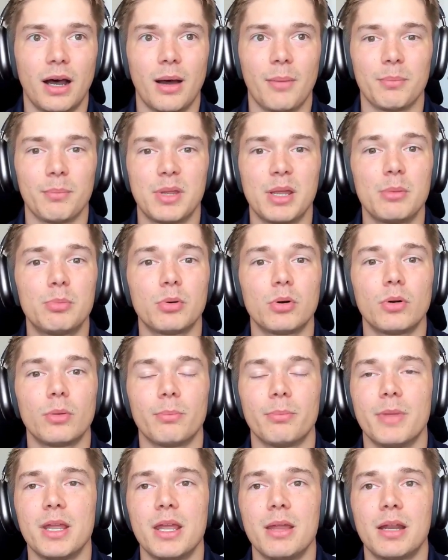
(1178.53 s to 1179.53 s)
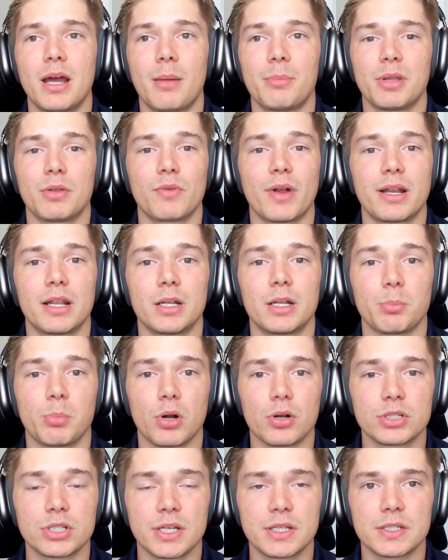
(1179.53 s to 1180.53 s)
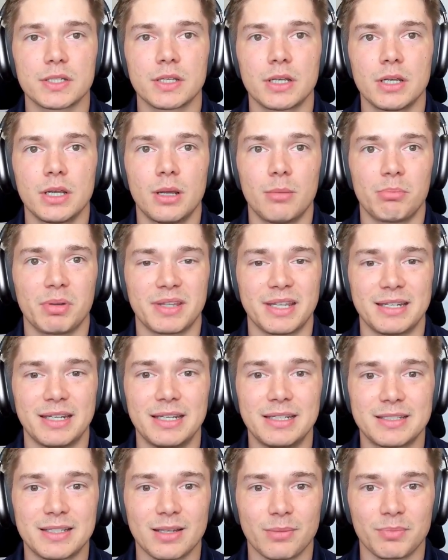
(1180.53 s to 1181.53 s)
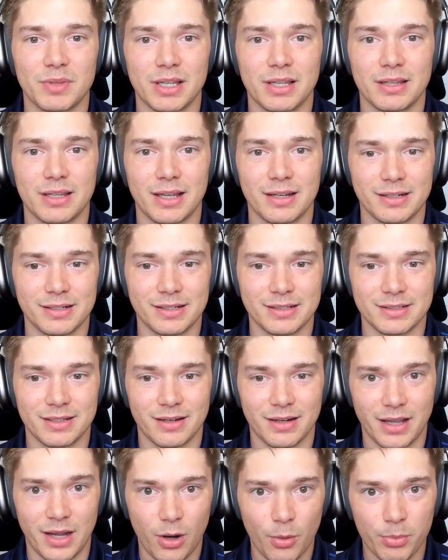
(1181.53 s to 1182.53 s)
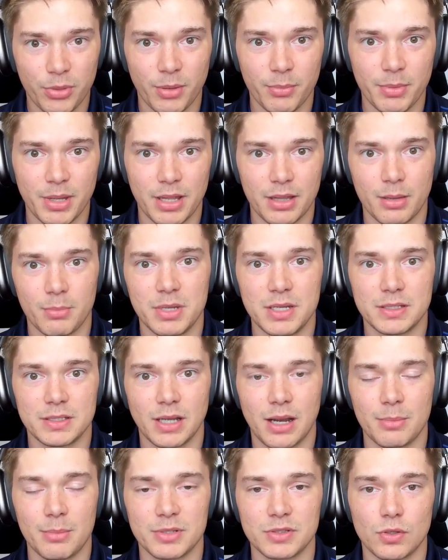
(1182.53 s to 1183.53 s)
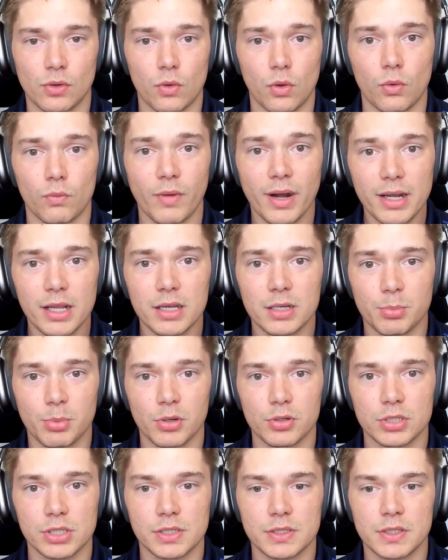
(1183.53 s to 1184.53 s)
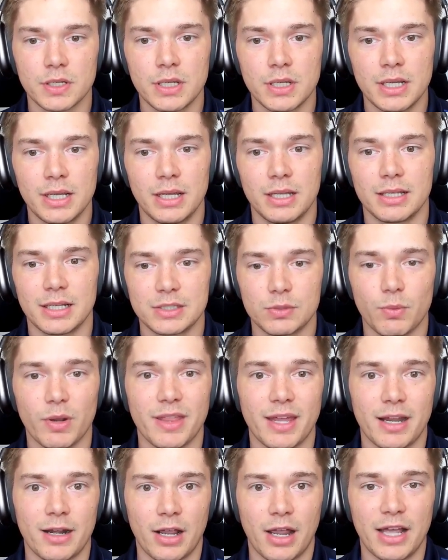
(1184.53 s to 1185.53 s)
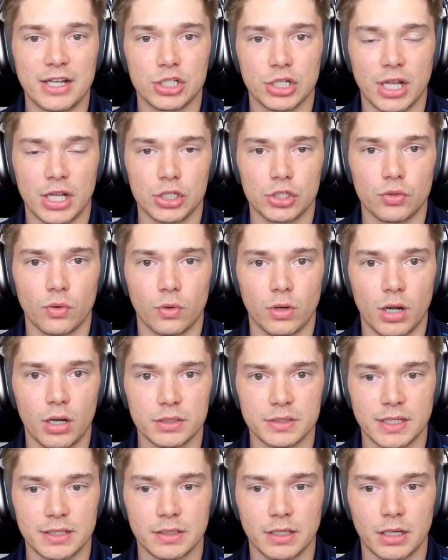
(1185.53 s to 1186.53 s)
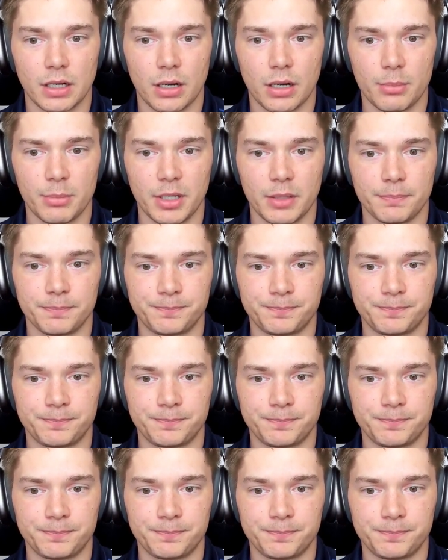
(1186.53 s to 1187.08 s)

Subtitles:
People may not be ready to purchase, but they need something that is going to help them in the meantime until they're ready to purchase. And that's where that educational content can come in.